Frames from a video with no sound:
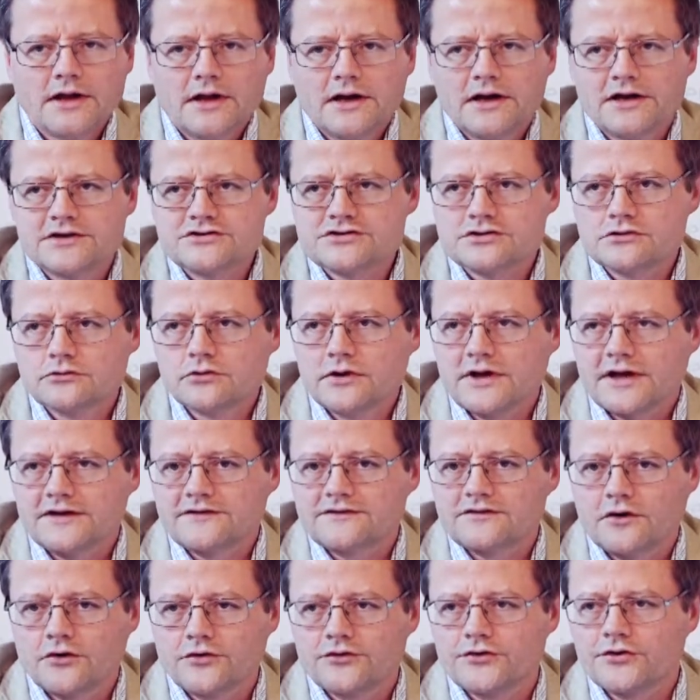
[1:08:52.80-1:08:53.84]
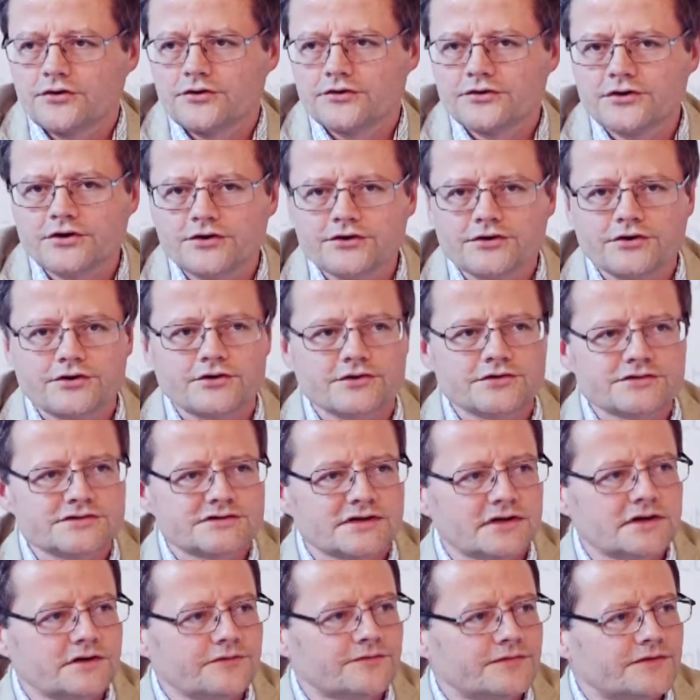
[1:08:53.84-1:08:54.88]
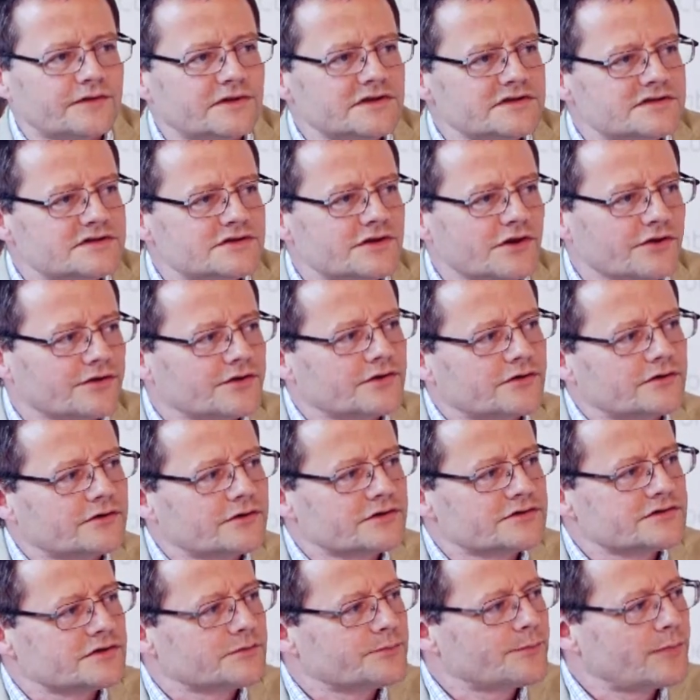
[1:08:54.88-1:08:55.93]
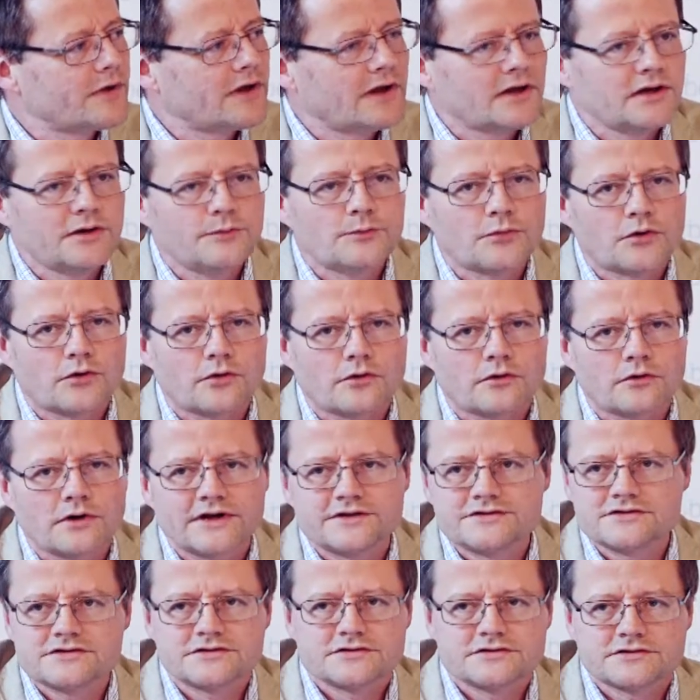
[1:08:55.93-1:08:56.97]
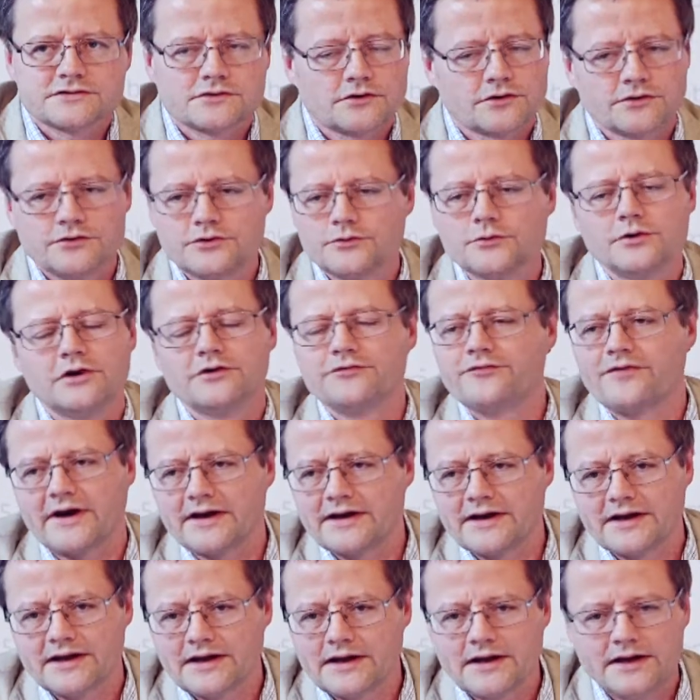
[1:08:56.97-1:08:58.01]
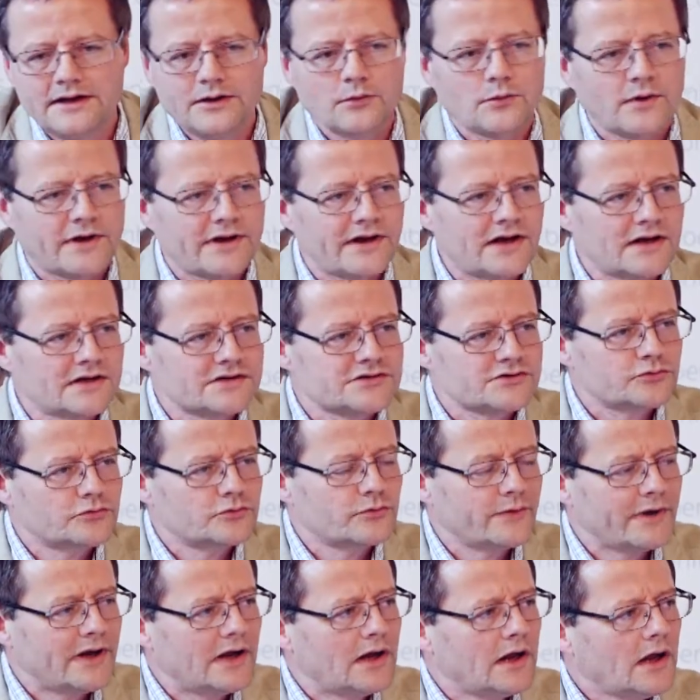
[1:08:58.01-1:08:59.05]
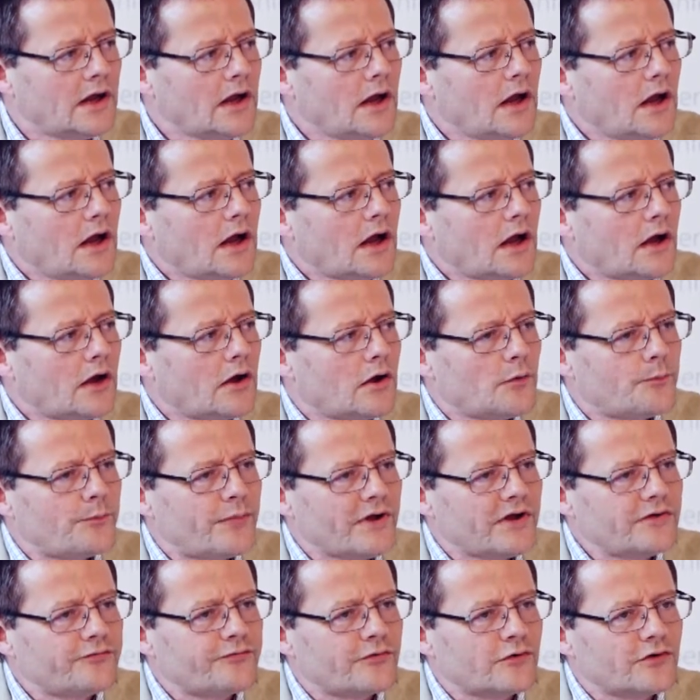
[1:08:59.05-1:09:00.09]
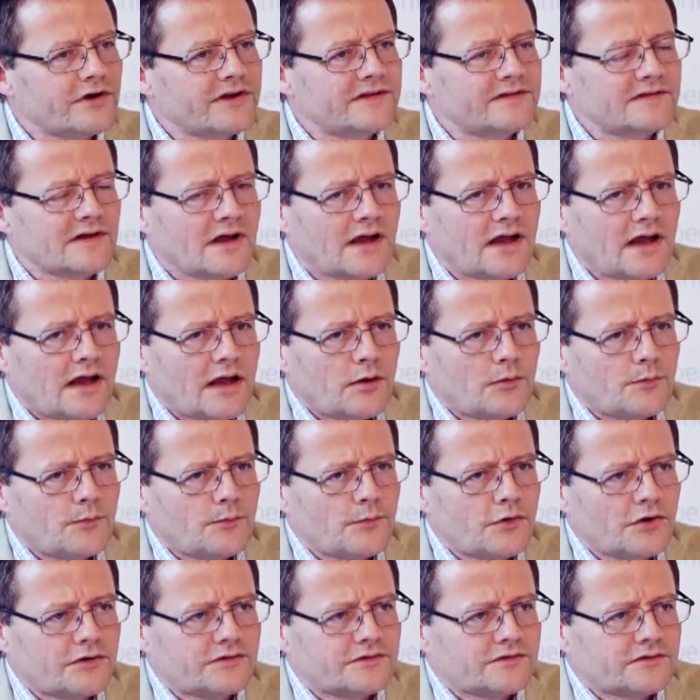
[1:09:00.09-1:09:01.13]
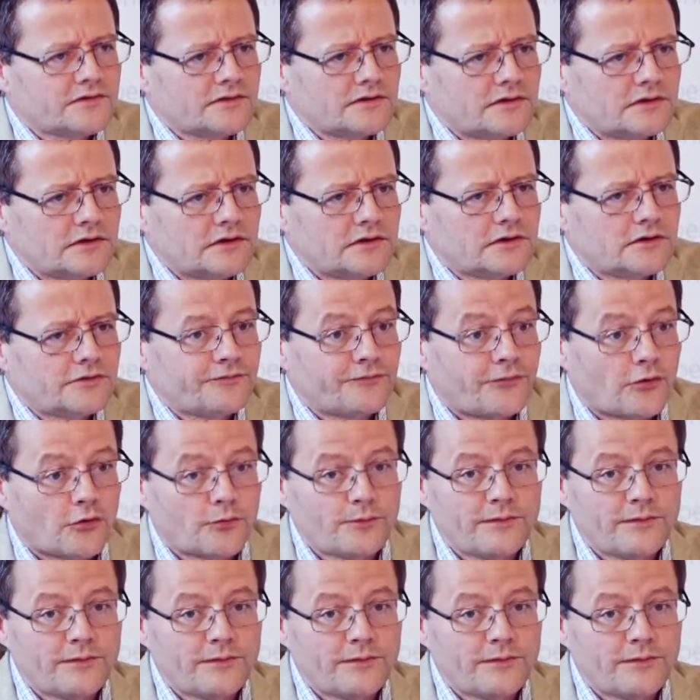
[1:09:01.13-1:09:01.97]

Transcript: let's look at other donors, and if this donor doesn't pay anymore, you will find anyone else who will pay for it. But for